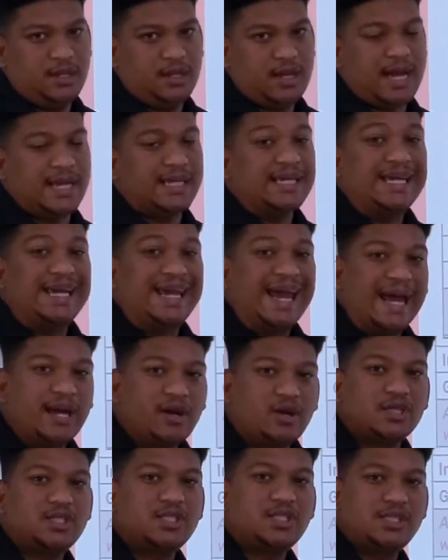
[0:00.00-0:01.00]
I
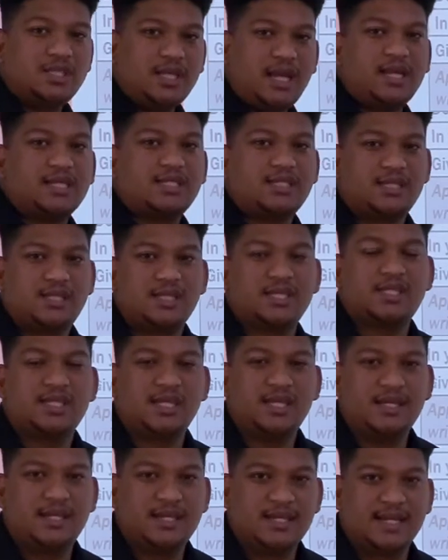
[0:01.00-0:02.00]
cannot stress this
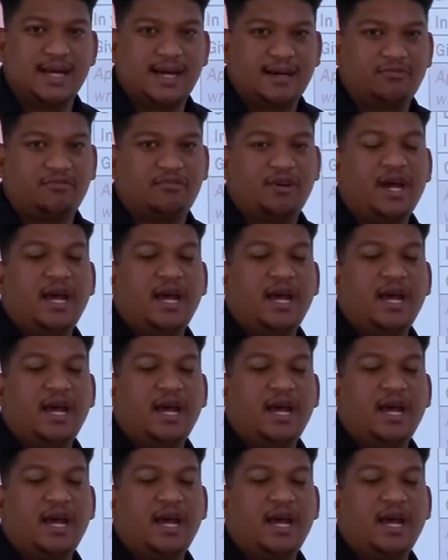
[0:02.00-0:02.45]
enough.